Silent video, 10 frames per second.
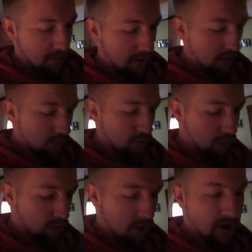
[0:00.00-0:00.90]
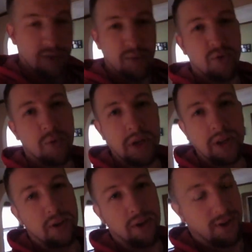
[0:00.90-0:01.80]
But we'll cross that bridge when we
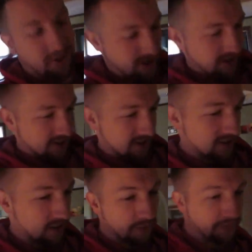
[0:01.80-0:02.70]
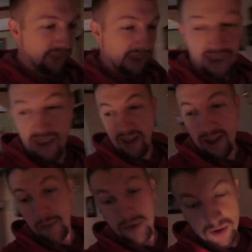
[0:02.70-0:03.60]
get there. So
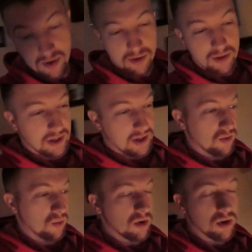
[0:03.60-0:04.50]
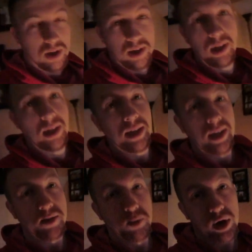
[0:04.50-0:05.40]
I'm going to start on today's work. I
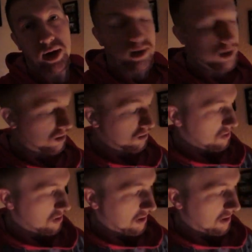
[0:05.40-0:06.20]
got some grading to do,